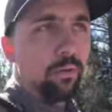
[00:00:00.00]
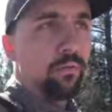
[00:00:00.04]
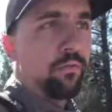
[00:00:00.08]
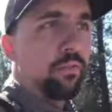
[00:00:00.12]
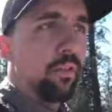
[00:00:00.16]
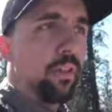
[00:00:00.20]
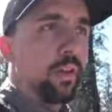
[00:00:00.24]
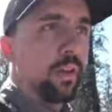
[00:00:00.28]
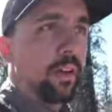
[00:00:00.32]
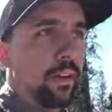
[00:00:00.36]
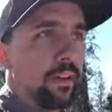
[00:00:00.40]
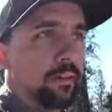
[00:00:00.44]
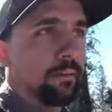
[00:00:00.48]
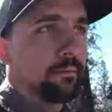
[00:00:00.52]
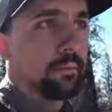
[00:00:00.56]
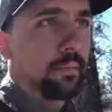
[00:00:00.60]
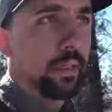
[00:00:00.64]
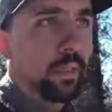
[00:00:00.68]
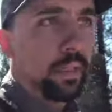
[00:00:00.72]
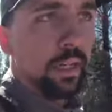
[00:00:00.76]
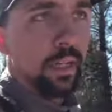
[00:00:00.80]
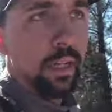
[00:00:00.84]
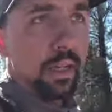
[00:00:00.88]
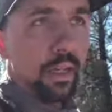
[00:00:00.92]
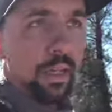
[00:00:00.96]
for the hunt.
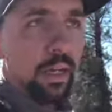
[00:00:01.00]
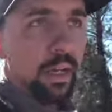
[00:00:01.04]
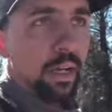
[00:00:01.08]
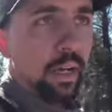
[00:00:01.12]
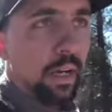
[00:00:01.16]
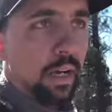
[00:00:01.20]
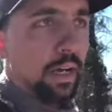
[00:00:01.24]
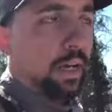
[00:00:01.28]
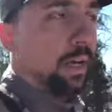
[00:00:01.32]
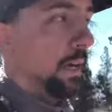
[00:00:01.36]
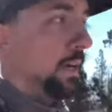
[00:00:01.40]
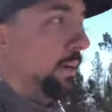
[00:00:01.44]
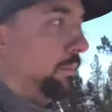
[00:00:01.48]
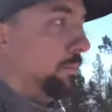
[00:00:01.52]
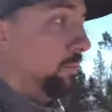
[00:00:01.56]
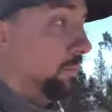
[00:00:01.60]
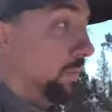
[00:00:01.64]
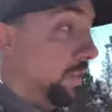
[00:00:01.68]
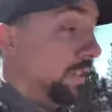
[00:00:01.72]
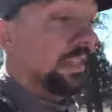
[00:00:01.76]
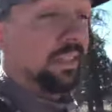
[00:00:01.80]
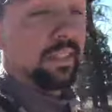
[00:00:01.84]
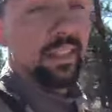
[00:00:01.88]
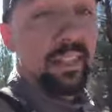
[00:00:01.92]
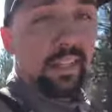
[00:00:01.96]
We
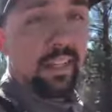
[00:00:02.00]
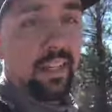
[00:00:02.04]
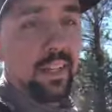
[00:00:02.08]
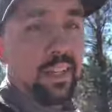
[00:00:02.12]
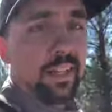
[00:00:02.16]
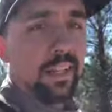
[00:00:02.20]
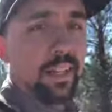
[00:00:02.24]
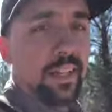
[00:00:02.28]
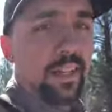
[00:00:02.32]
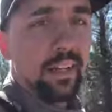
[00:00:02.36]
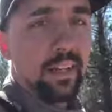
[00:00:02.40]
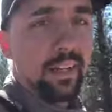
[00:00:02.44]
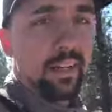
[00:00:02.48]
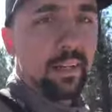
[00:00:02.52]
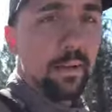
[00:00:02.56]
didn't see anything.